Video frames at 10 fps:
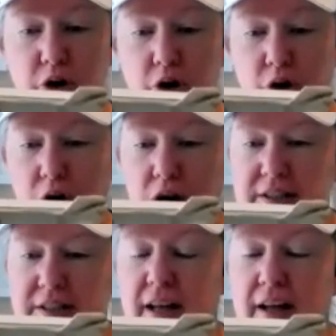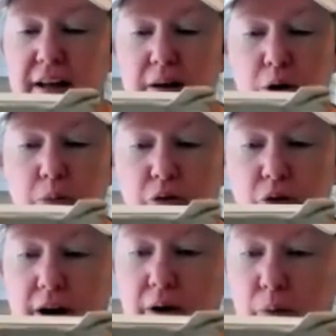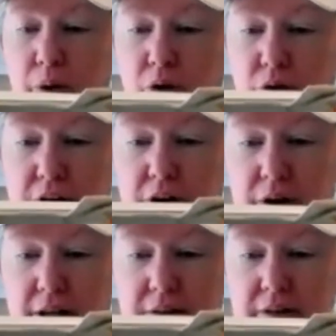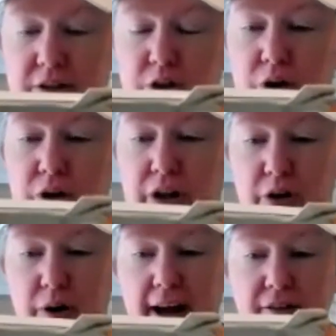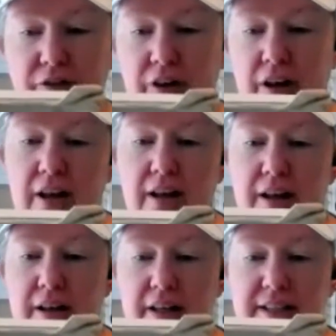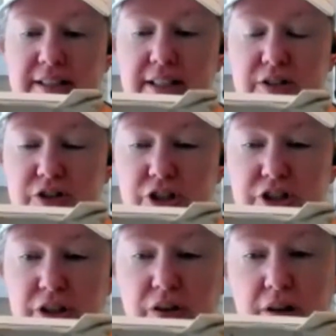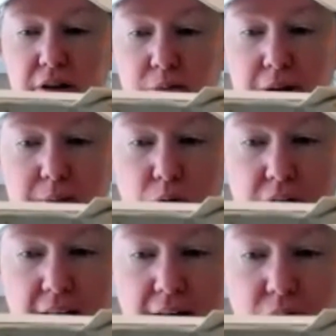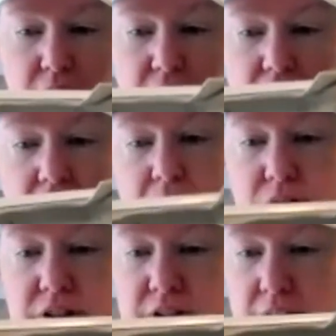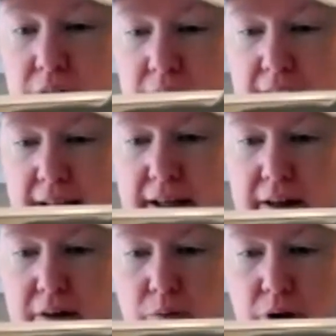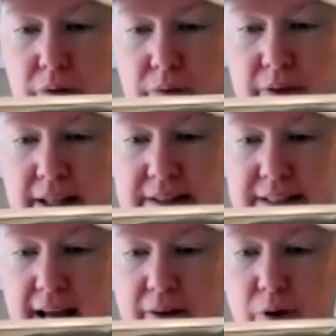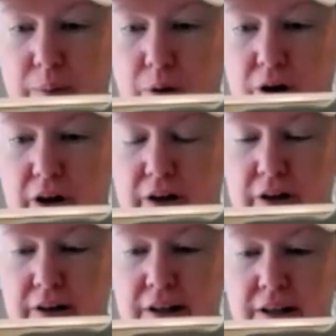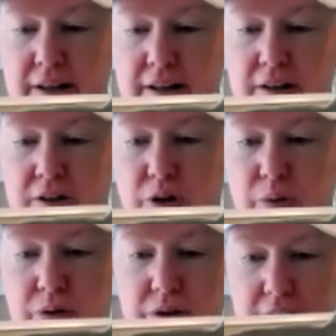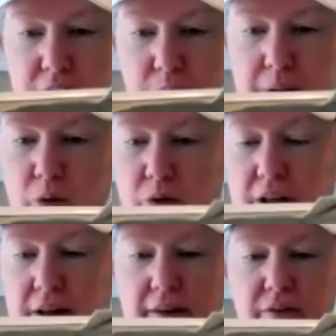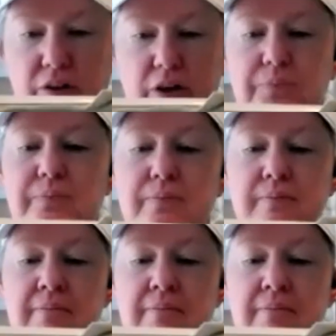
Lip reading: I moved across, before I went over here and started on the other half, because it is just a little bit more than halfway done. Half is literally like, well, that's the halfway mark. So a little bit more than half on there.